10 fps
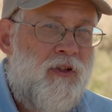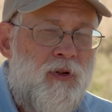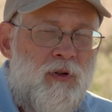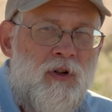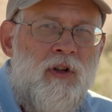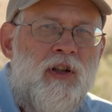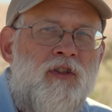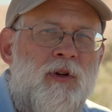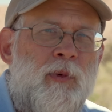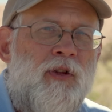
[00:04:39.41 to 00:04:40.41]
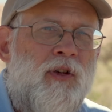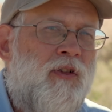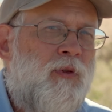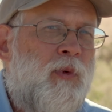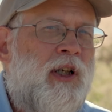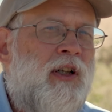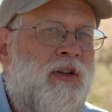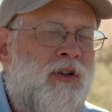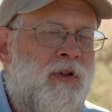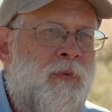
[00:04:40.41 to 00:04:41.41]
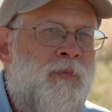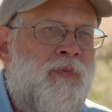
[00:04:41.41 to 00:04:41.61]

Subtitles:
So learning some of the things that we can do